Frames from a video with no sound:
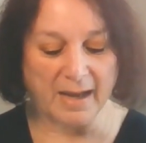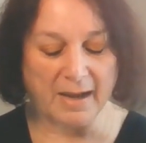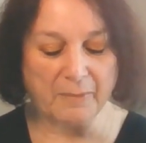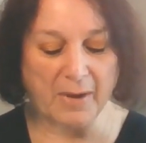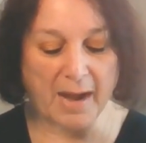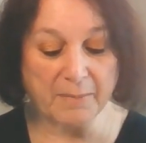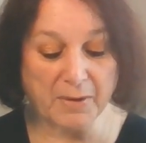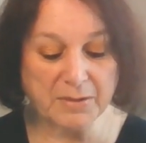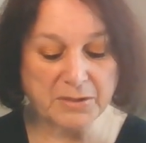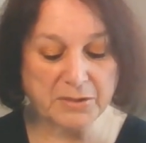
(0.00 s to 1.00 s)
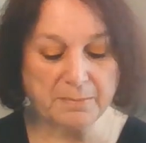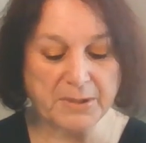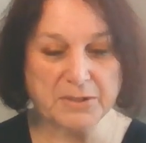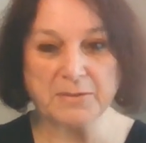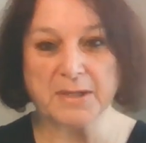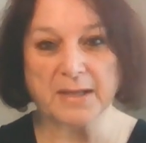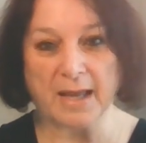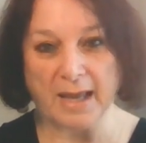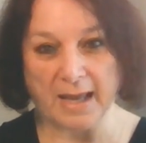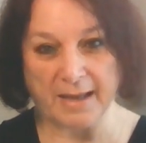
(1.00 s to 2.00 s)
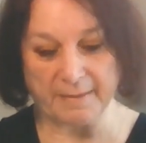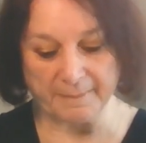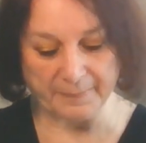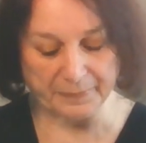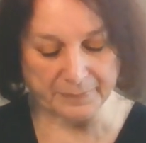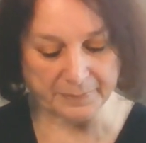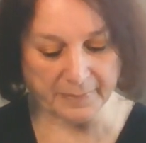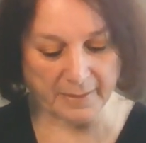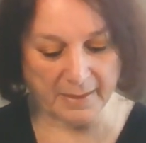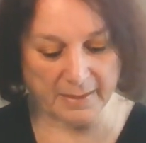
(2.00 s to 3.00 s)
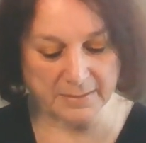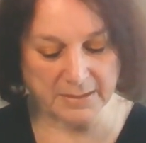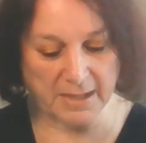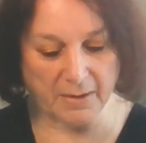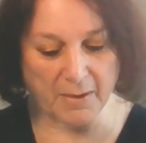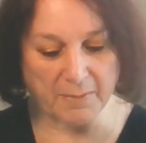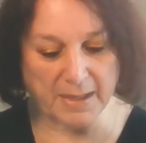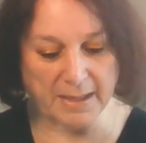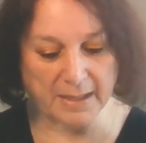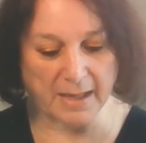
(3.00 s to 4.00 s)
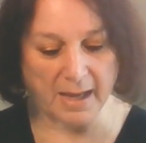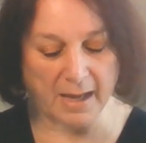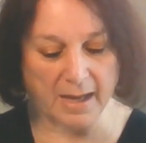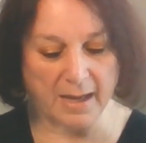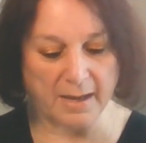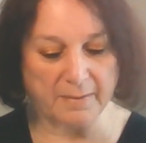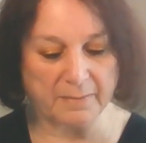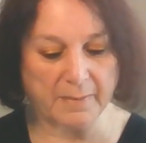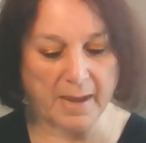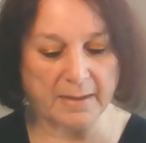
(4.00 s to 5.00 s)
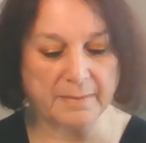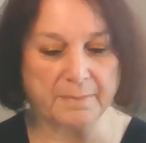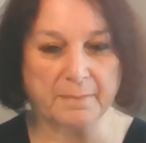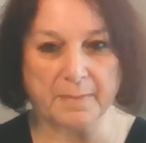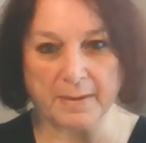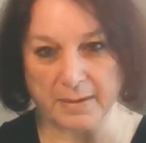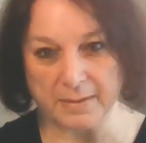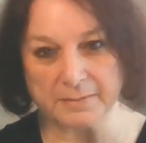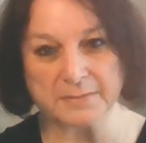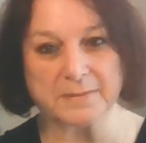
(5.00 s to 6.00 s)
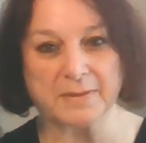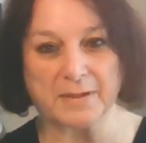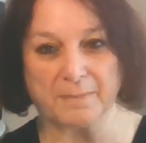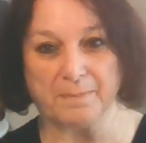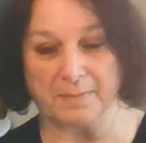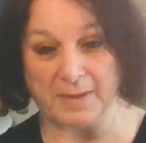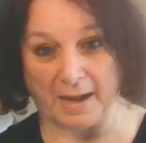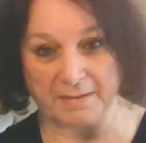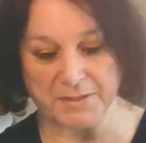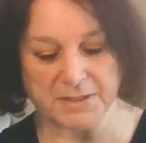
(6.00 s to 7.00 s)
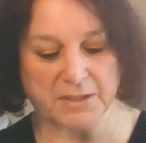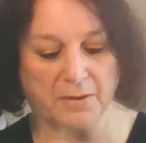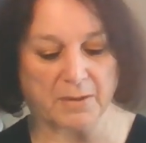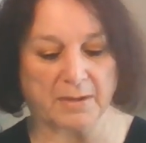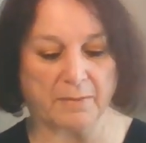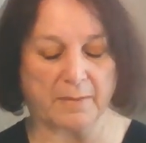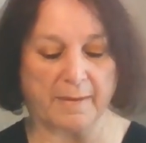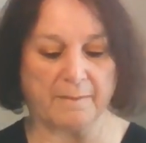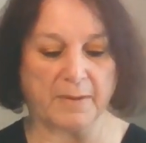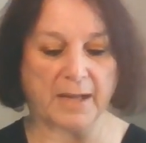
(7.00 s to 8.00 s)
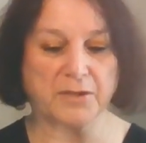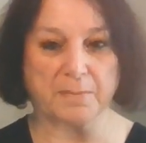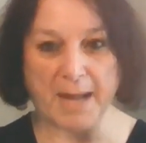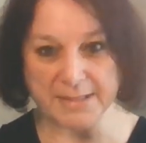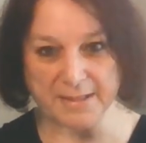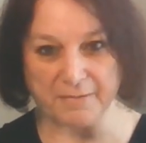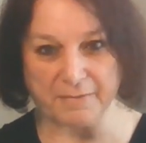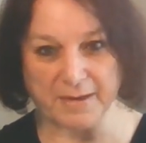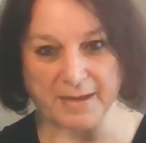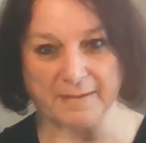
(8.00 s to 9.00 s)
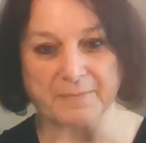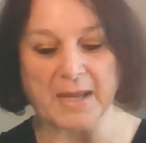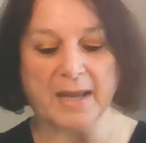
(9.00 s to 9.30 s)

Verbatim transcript: Well, I'm going to be doing a tarot reading on their lives. So when I do a past life reading